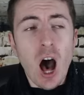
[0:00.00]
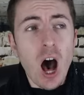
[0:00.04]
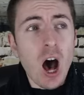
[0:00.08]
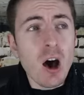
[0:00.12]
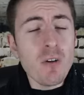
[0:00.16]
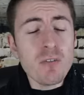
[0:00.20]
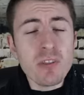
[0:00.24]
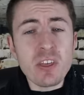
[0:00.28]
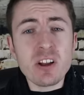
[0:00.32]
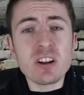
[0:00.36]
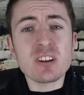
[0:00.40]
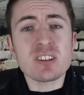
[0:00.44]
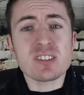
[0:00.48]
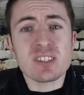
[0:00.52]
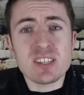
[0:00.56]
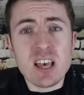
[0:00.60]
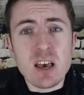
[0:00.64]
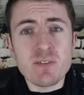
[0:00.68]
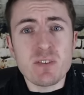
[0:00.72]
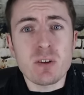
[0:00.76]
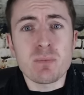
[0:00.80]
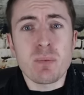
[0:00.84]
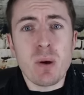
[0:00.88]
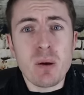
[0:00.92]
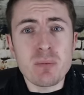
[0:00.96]
of their
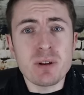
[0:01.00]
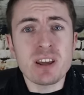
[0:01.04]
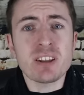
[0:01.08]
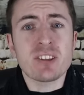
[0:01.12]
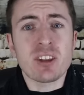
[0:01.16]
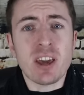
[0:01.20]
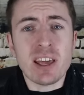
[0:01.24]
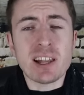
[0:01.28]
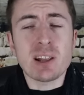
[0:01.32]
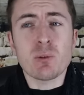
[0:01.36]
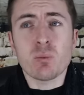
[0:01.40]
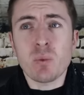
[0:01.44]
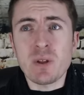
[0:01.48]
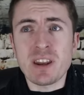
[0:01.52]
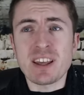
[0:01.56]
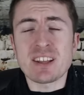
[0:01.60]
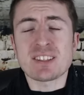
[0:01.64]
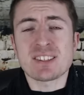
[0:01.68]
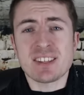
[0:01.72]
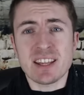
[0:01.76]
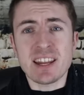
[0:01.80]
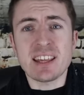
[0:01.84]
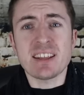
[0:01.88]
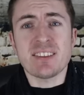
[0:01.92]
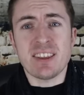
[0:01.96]
7 Premier League title winning
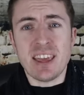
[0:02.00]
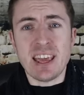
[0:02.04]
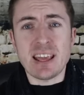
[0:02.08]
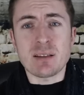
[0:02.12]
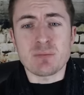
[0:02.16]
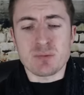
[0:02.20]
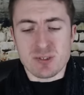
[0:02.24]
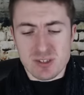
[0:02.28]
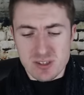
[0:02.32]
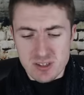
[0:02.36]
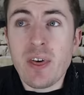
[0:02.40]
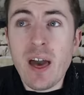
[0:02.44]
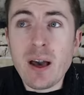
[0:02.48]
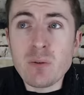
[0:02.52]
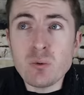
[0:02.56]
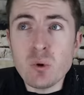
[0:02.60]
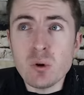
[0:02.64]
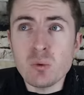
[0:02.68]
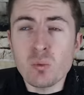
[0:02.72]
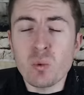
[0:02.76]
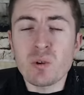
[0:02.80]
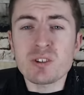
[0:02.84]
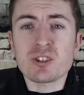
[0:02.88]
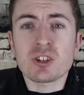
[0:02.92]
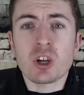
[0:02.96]
City teams, that
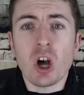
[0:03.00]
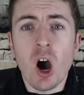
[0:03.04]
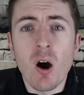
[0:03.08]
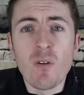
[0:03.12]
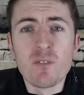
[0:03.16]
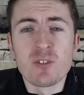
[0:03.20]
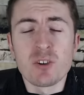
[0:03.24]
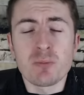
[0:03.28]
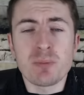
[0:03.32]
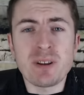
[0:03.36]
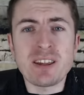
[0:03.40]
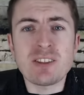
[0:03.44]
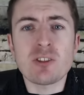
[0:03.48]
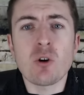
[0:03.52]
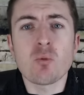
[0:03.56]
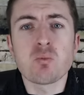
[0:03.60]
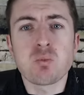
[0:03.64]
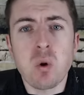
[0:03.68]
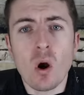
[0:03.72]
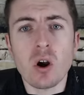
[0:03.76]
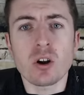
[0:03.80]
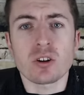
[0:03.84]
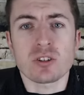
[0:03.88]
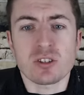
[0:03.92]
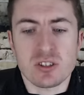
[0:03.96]
one was comfortably the
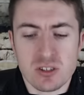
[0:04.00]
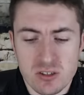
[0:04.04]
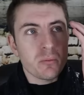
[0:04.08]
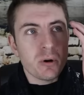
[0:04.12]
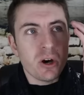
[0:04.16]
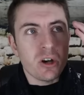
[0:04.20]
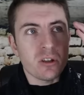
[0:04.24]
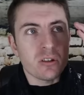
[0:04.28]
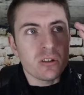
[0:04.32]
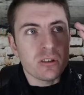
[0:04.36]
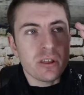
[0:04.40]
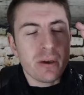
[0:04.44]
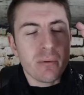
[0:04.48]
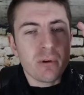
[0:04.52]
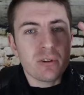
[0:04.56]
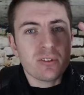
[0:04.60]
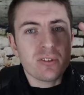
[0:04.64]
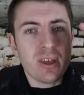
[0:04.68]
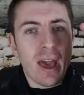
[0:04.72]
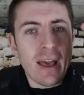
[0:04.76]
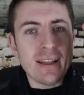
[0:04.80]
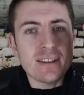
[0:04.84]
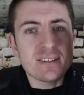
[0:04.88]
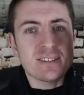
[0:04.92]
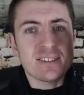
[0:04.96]
worst. Come on, they were
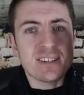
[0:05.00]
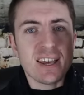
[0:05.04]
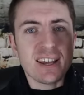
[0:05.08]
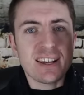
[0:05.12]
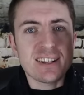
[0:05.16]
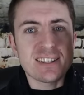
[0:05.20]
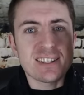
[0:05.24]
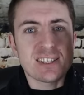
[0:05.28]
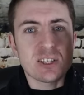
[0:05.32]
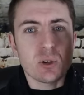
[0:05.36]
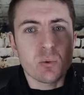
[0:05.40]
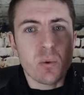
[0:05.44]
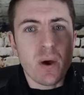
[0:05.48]
10 seconds